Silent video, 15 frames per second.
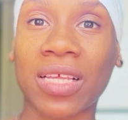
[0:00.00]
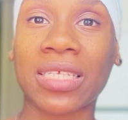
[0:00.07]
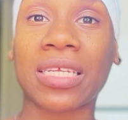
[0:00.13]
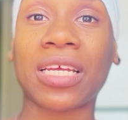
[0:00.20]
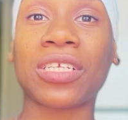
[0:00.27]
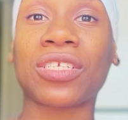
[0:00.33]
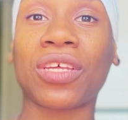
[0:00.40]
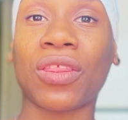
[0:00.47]

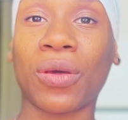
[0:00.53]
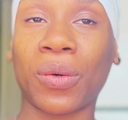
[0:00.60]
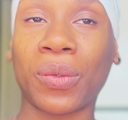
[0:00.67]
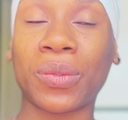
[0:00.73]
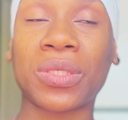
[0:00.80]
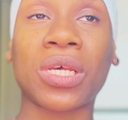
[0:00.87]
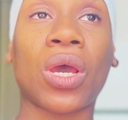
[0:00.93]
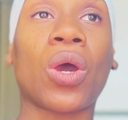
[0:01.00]
Day to
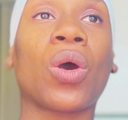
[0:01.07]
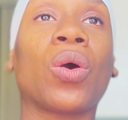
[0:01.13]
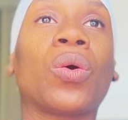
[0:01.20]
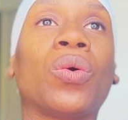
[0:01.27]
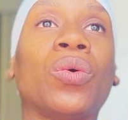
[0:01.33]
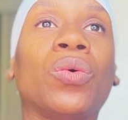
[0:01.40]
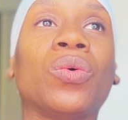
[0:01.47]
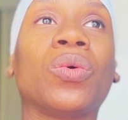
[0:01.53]
those
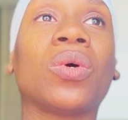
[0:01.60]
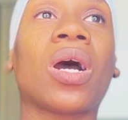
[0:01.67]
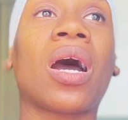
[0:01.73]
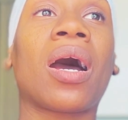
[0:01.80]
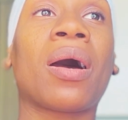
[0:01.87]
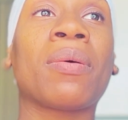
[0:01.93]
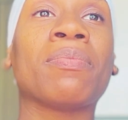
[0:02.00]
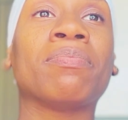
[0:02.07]
who
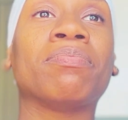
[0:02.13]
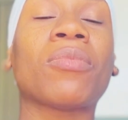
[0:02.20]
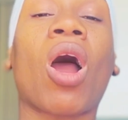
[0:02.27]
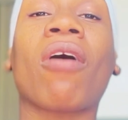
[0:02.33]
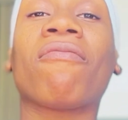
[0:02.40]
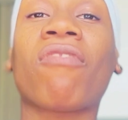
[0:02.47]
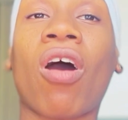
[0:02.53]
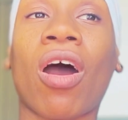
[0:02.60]
are
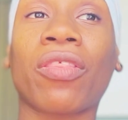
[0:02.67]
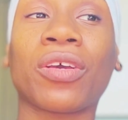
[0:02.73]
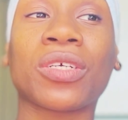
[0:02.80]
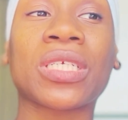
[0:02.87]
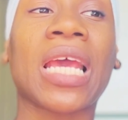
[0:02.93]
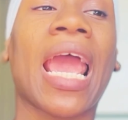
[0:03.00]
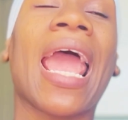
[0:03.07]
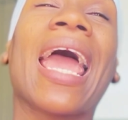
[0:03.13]

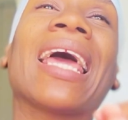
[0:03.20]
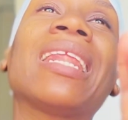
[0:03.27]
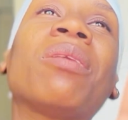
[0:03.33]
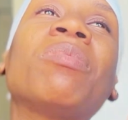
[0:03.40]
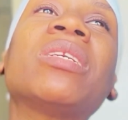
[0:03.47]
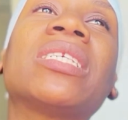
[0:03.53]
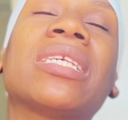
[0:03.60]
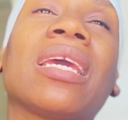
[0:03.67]
fathers. And let
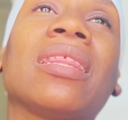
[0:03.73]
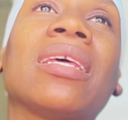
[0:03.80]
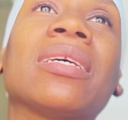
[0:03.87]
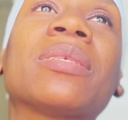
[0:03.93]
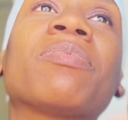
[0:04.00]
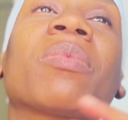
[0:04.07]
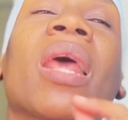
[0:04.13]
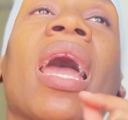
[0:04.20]
me say
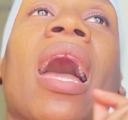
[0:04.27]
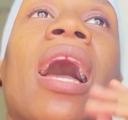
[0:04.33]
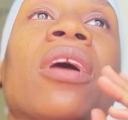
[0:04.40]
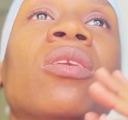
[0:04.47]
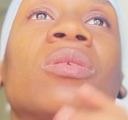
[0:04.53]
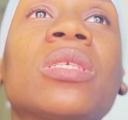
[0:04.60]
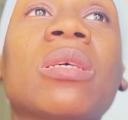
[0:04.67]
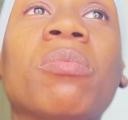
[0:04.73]
this. I
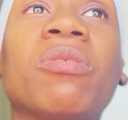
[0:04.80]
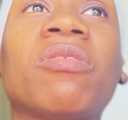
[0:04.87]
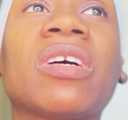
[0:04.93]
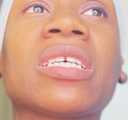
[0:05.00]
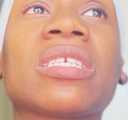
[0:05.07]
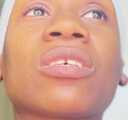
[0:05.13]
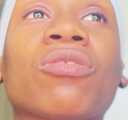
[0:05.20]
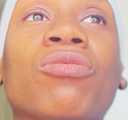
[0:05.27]
know some of
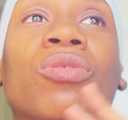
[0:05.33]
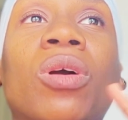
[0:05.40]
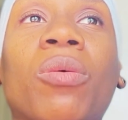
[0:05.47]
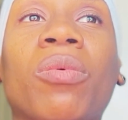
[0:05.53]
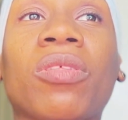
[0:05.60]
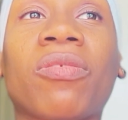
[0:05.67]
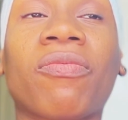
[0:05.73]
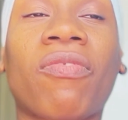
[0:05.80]
us grew up
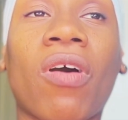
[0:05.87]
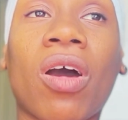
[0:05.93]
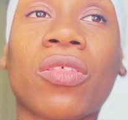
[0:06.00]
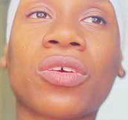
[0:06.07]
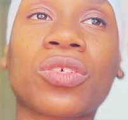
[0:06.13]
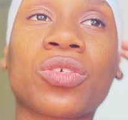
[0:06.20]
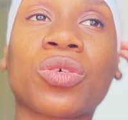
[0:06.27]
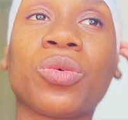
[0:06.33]
with
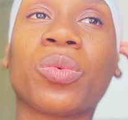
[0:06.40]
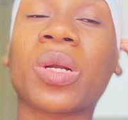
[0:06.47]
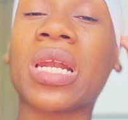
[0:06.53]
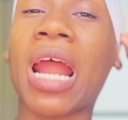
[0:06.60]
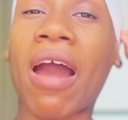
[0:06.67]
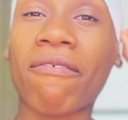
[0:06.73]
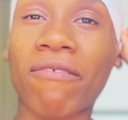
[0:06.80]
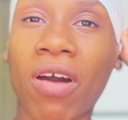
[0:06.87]
fathers who were
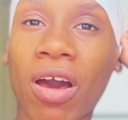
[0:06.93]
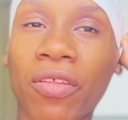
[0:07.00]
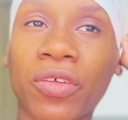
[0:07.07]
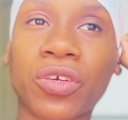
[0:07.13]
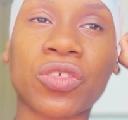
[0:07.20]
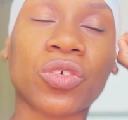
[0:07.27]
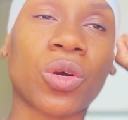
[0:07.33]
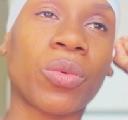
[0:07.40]
not
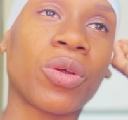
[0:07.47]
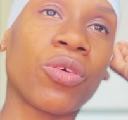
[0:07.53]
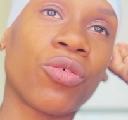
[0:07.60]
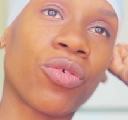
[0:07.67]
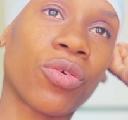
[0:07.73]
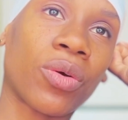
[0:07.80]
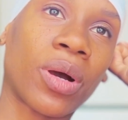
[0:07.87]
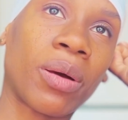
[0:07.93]
fathers, or we
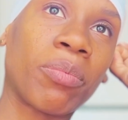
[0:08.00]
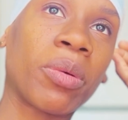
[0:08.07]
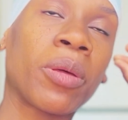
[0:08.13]
grew up